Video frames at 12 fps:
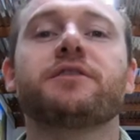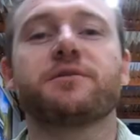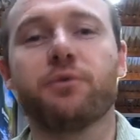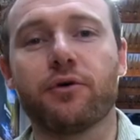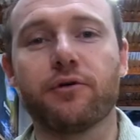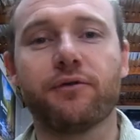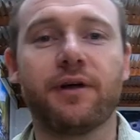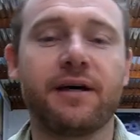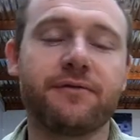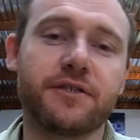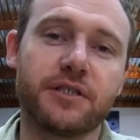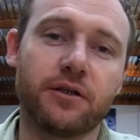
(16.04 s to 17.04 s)
Xplorer Fly
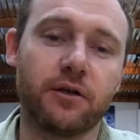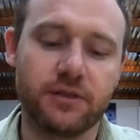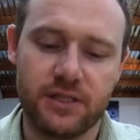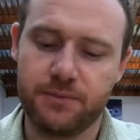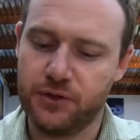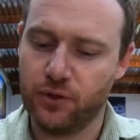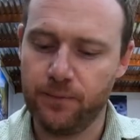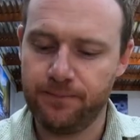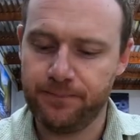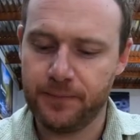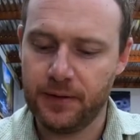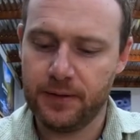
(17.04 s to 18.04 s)
Fishing Concept Store.
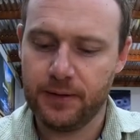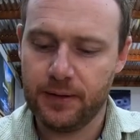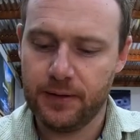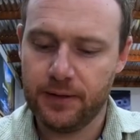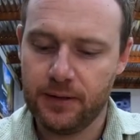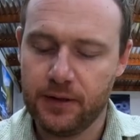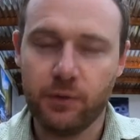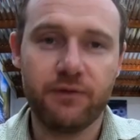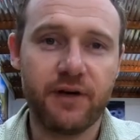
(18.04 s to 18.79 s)
We've